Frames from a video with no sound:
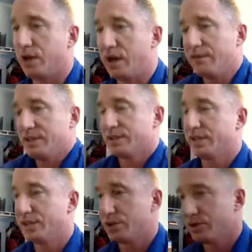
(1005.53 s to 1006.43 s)
on obviously
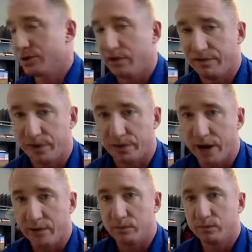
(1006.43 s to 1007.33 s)
is your cell phone, right?